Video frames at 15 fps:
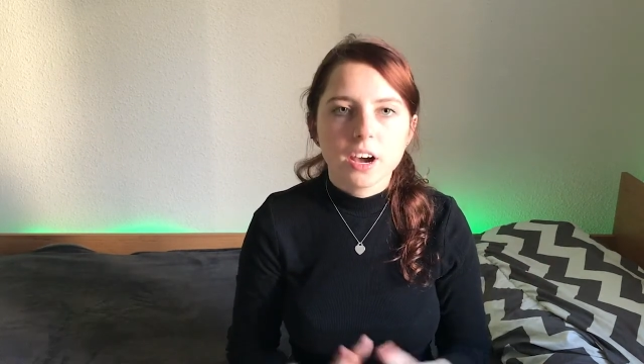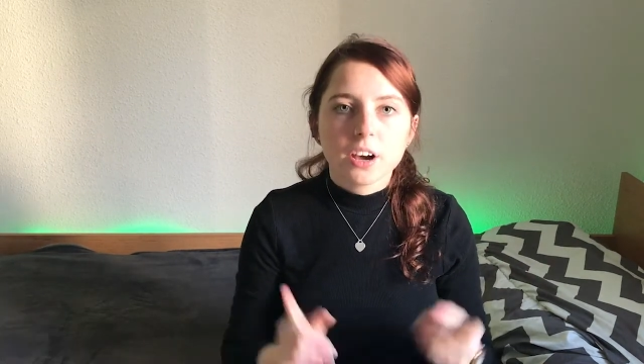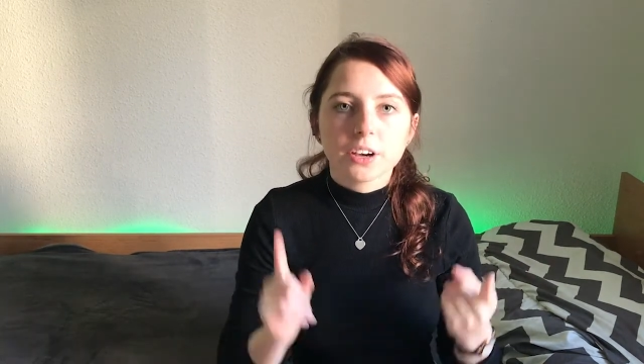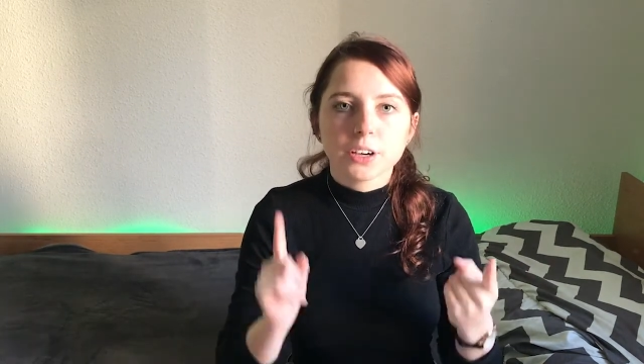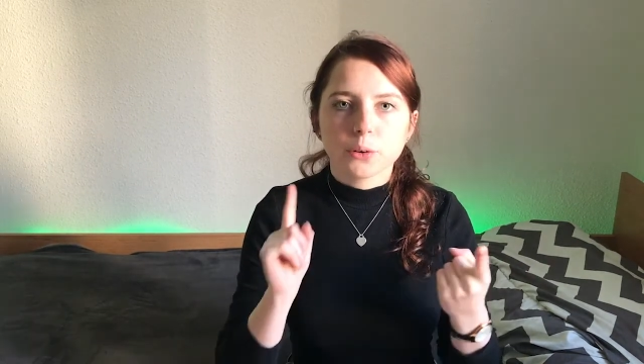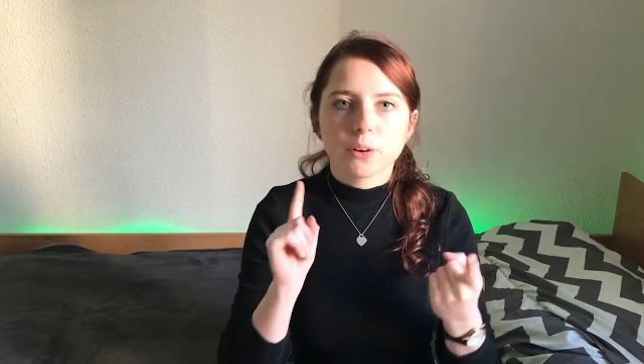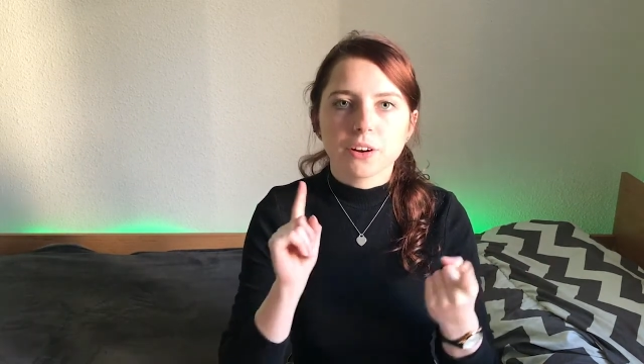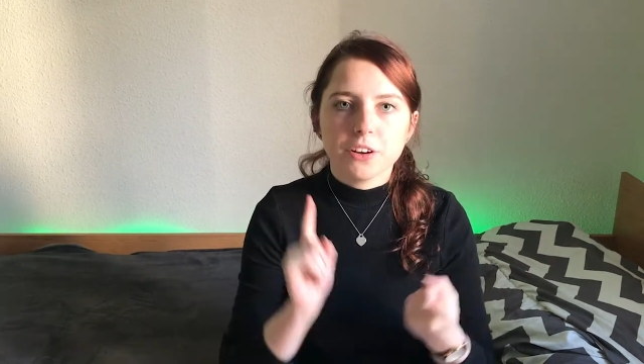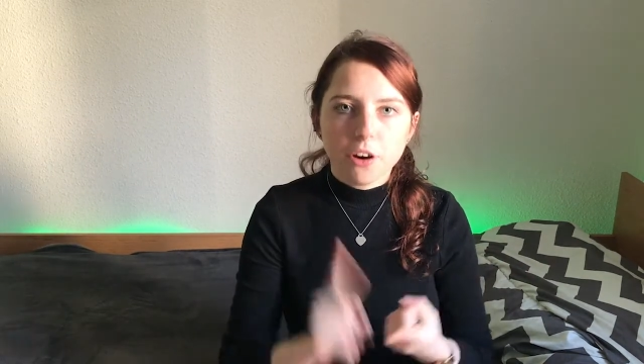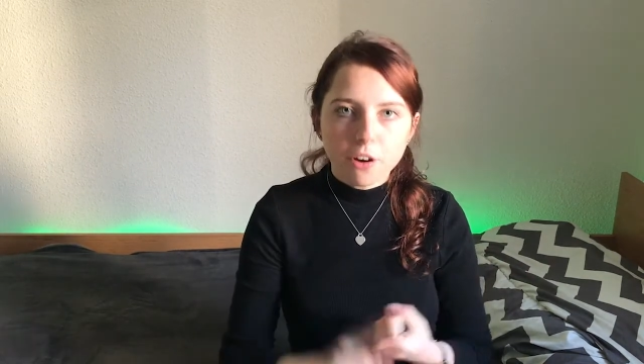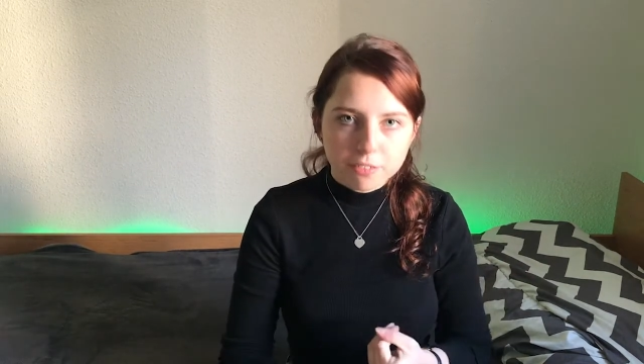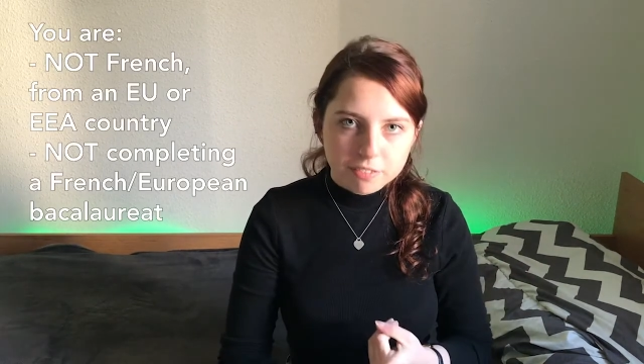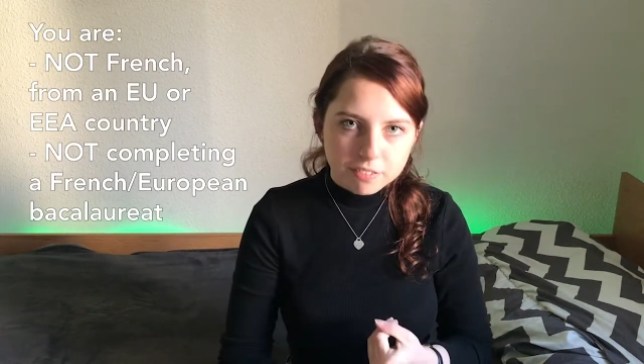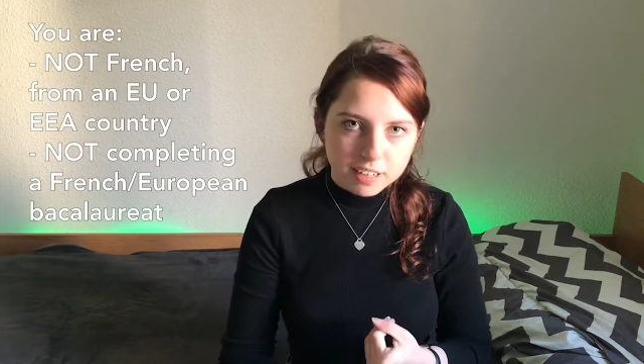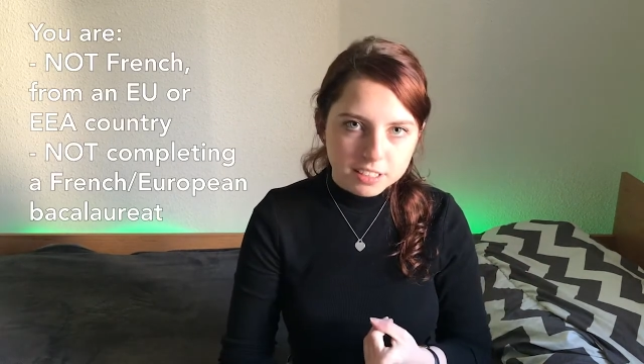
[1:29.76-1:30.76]
You are
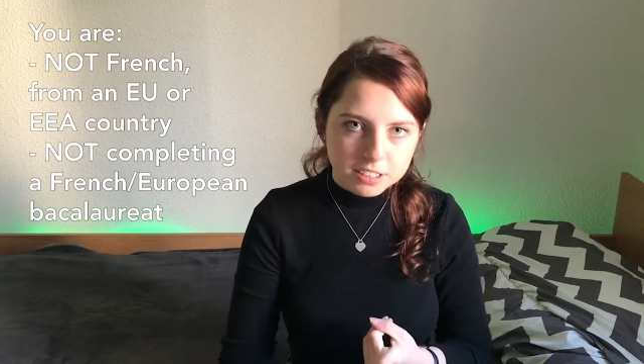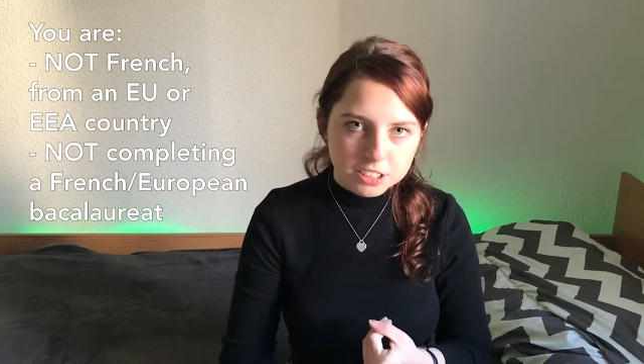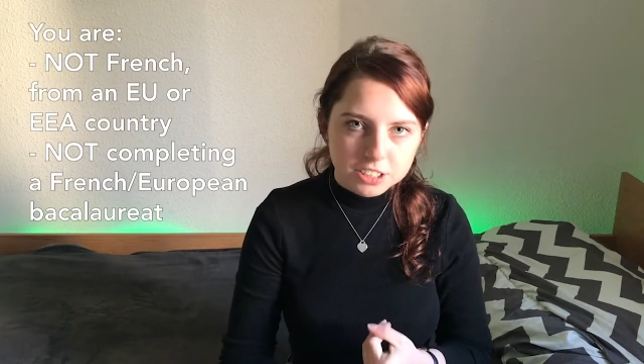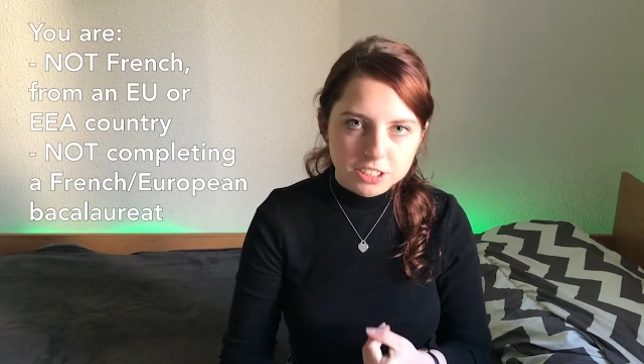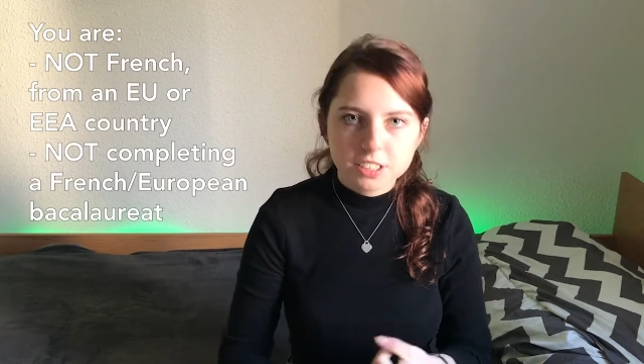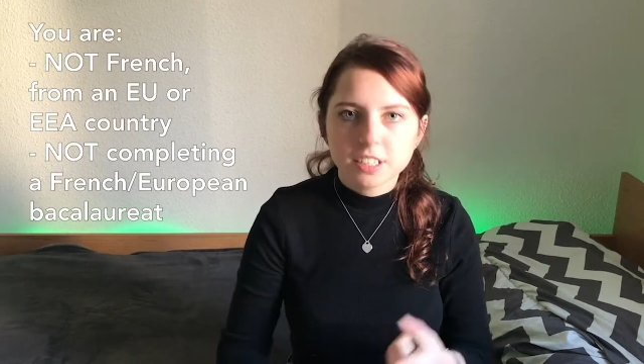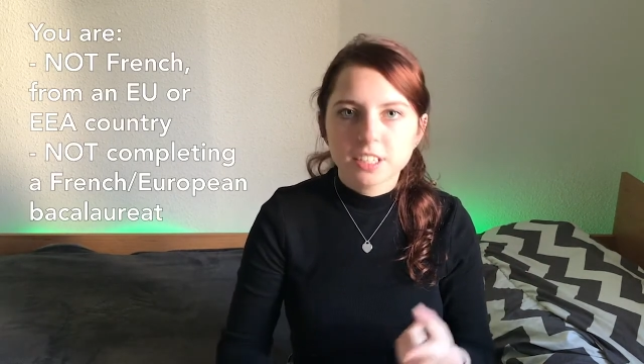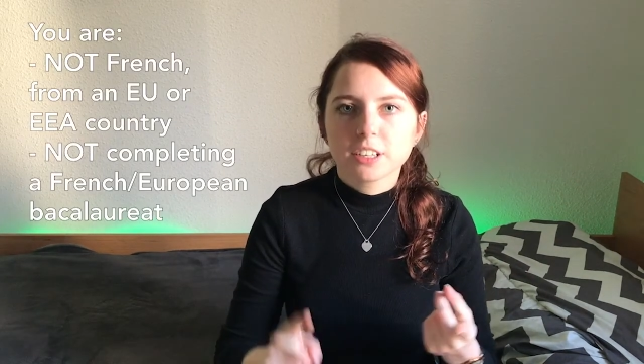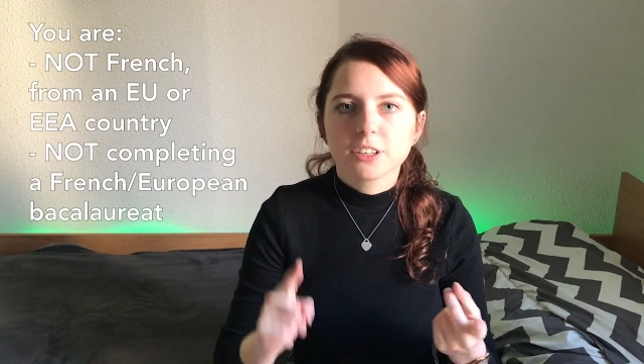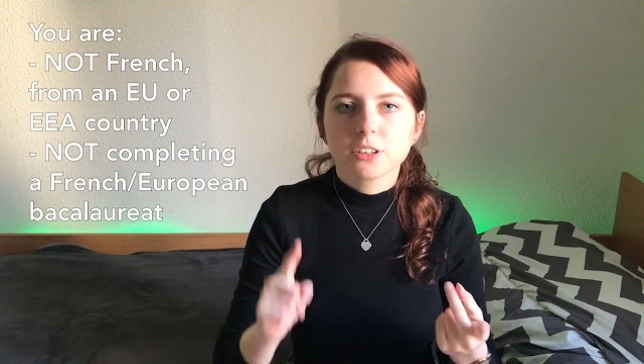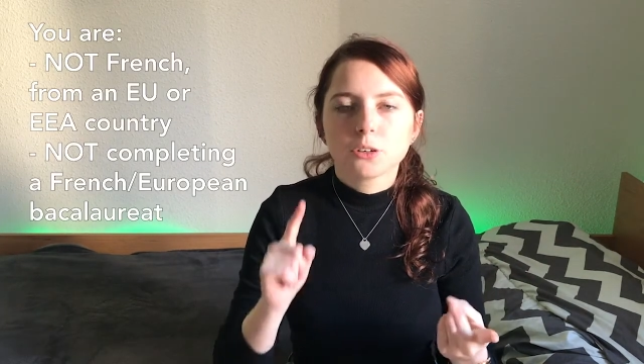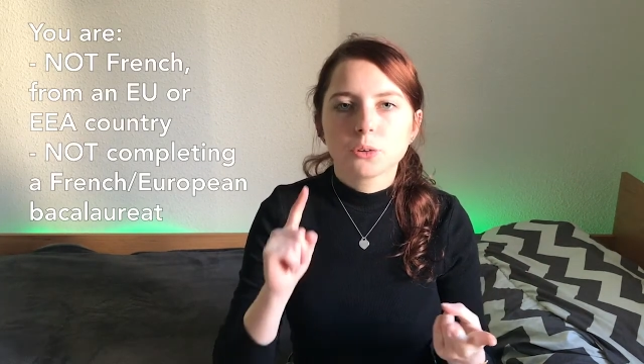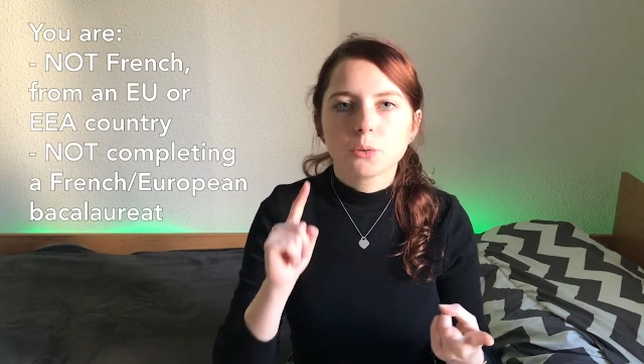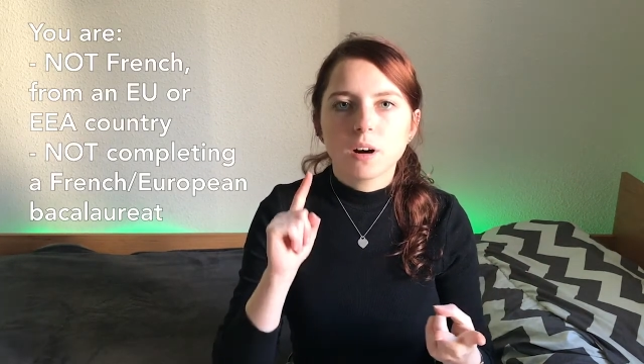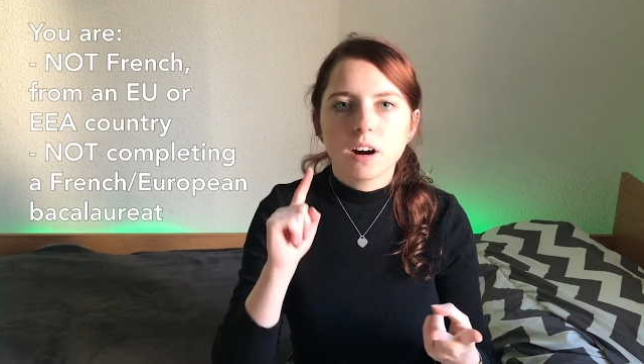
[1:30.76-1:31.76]
not French, you